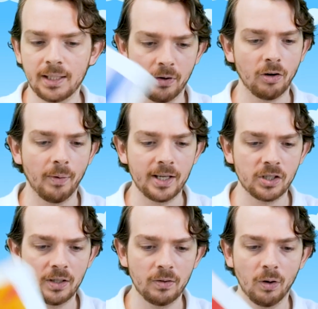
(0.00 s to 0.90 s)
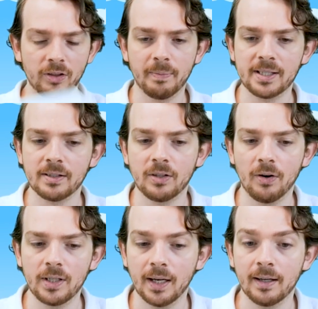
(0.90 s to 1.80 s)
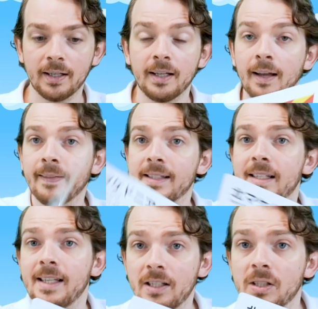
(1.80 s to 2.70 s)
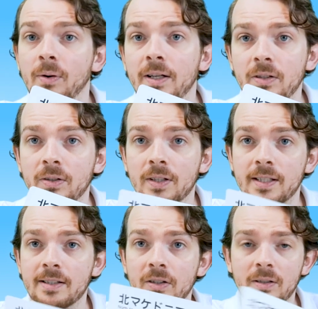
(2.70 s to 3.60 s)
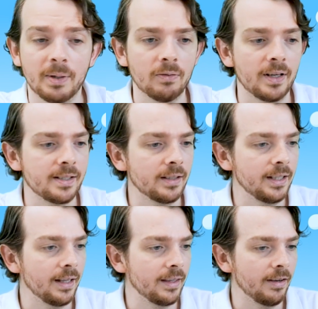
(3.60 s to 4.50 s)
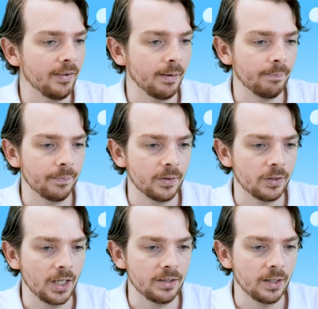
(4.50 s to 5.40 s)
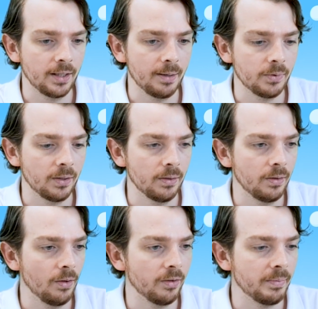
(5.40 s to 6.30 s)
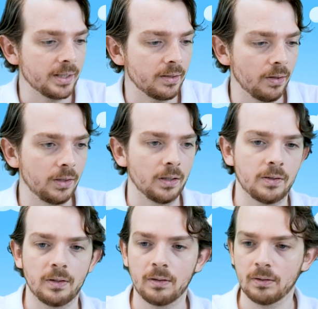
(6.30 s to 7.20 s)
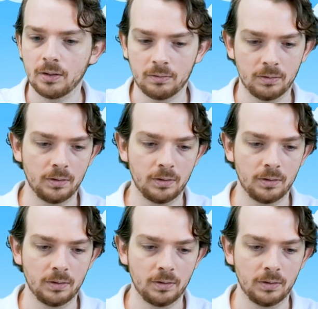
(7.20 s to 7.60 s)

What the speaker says: Croatia, North Macedonia. This is actually quite new because it's only been recently that they've changed their name to North Macedonia, so cool.